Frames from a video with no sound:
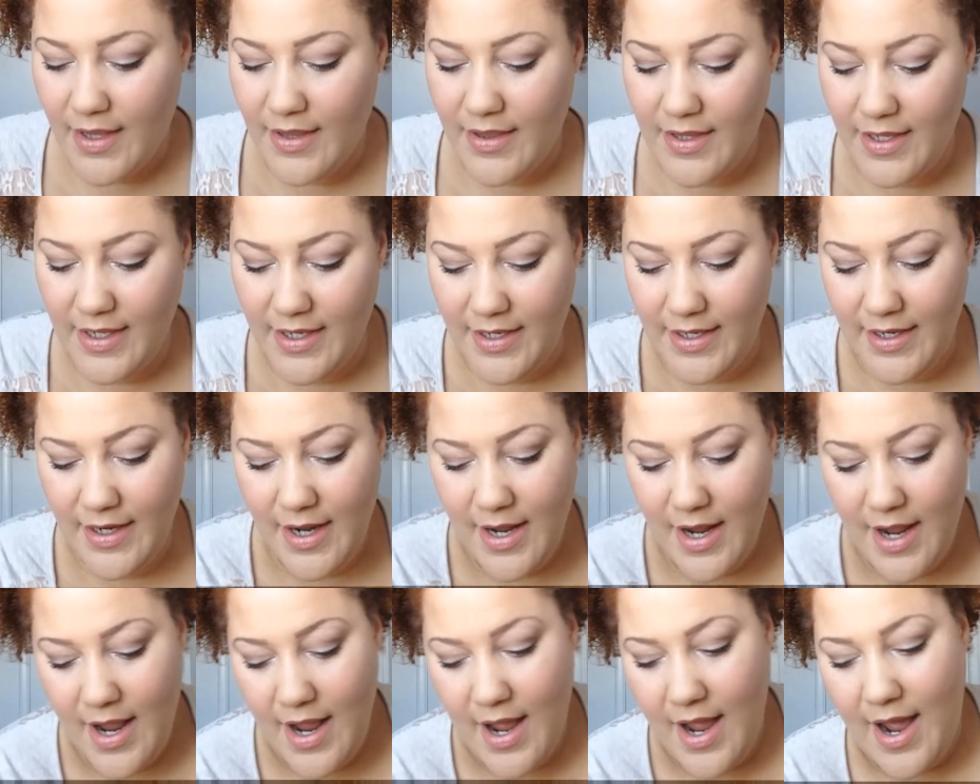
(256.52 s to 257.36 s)
Then
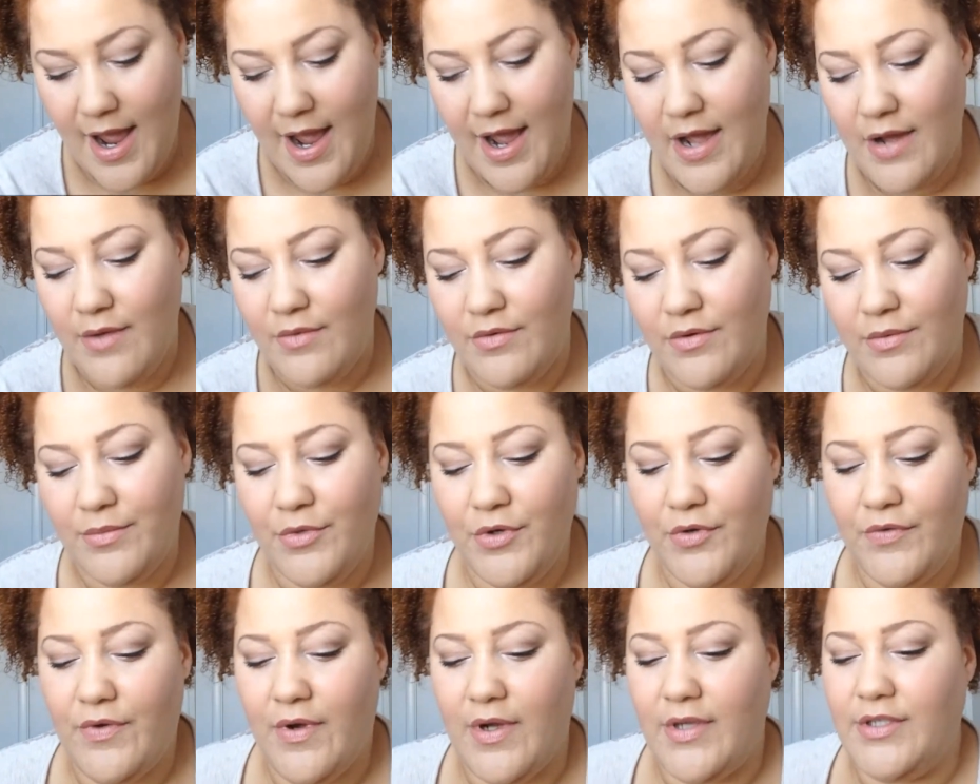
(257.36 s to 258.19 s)
I will
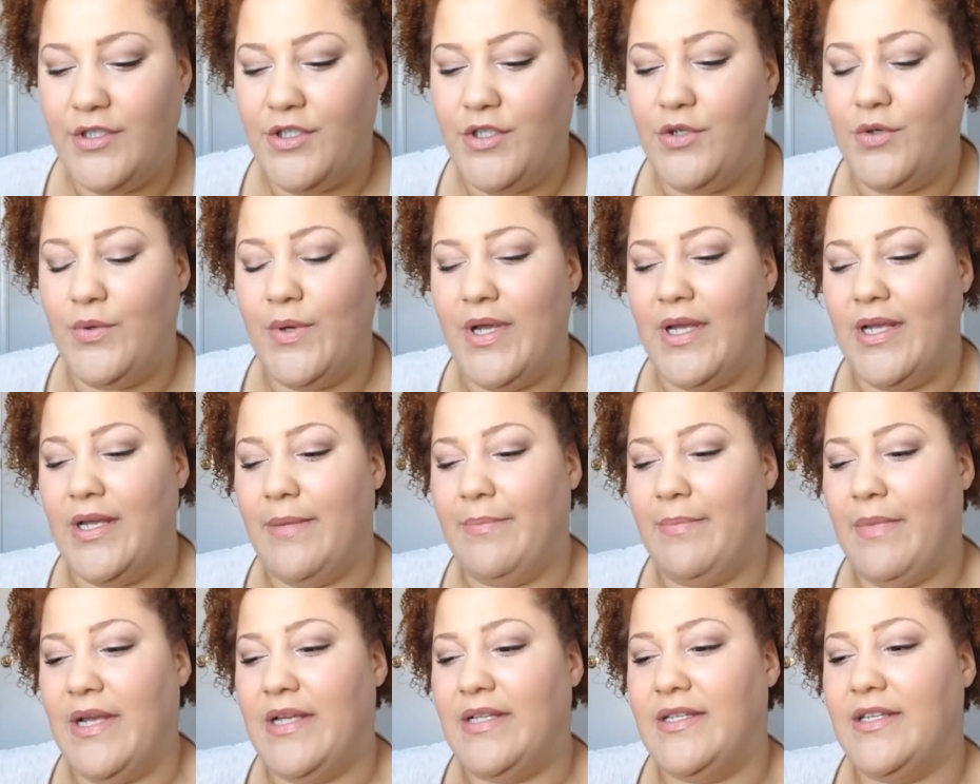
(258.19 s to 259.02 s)
move on to
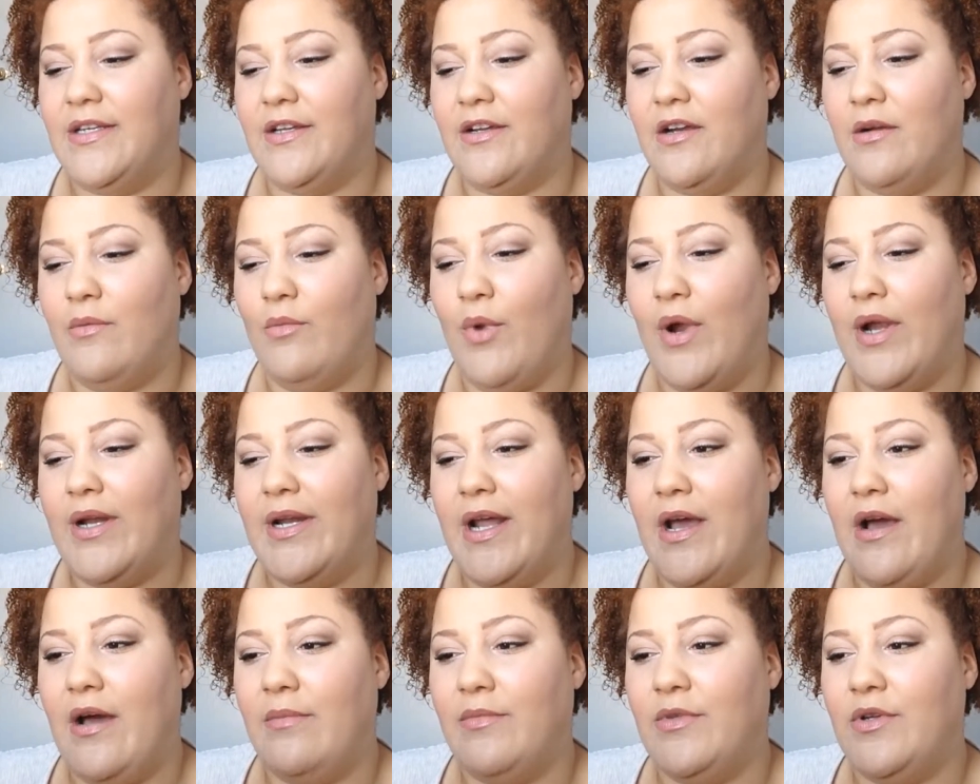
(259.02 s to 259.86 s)
my serum. Right
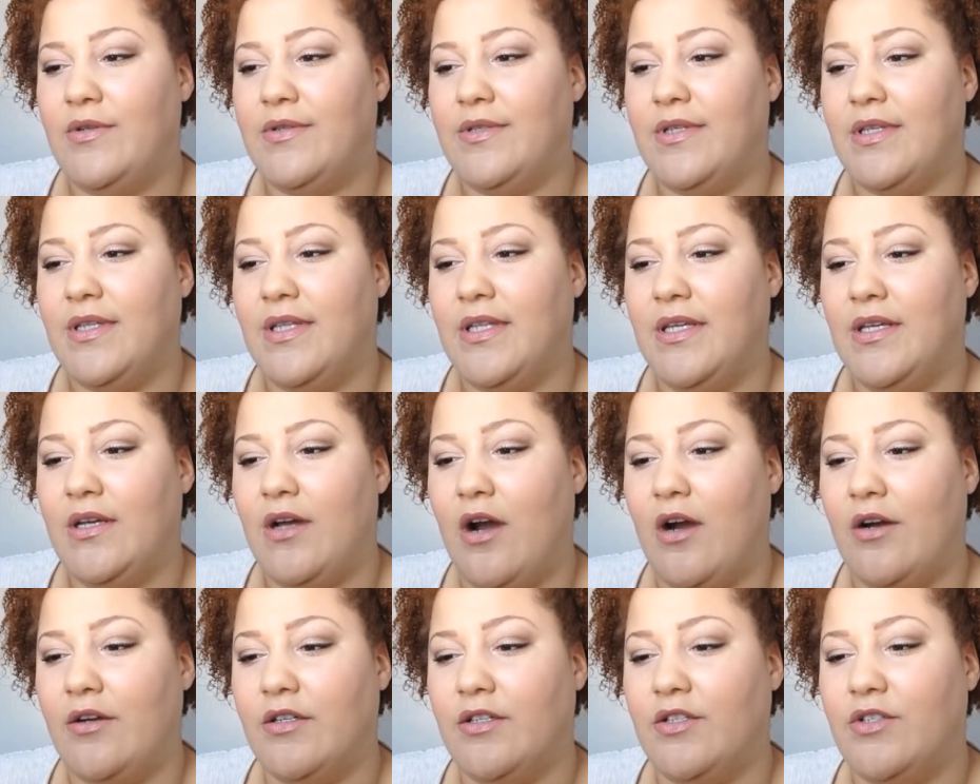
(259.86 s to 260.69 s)
now I'm using the
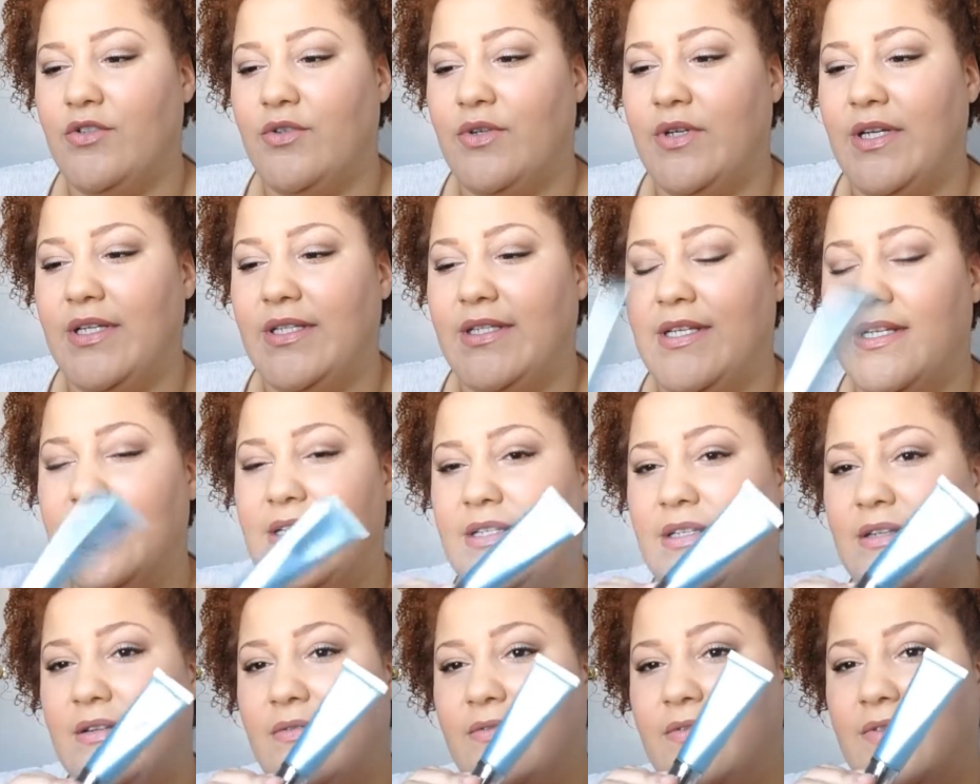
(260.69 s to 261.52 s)
Artistry
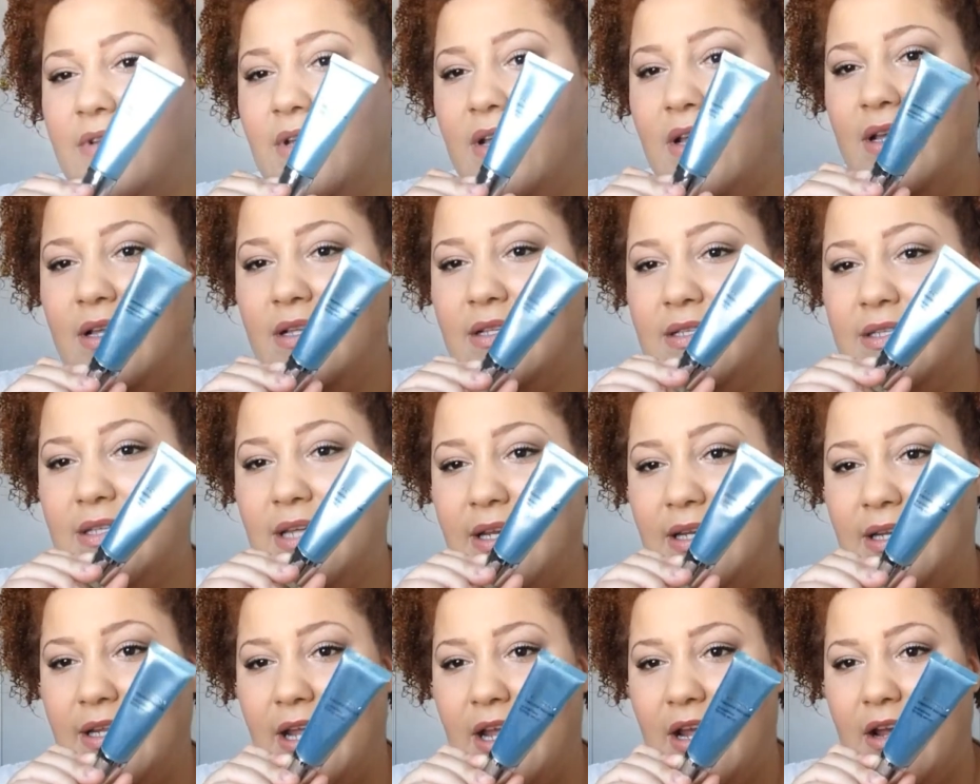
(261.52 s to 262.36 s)
Intensive
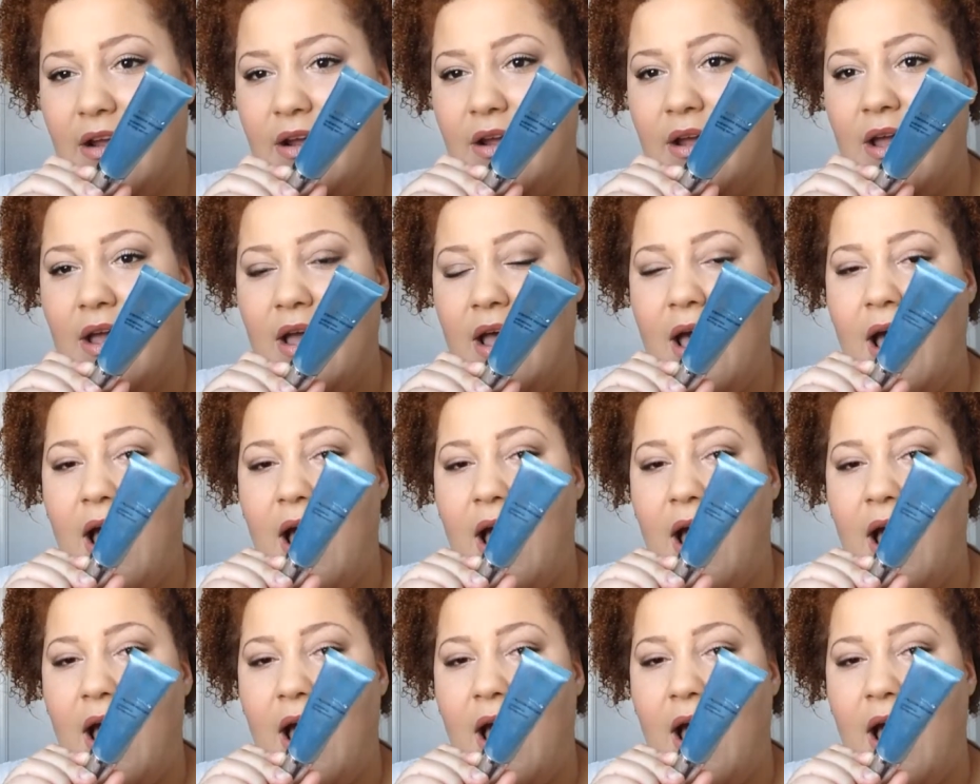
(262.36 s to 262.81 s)
Skincare.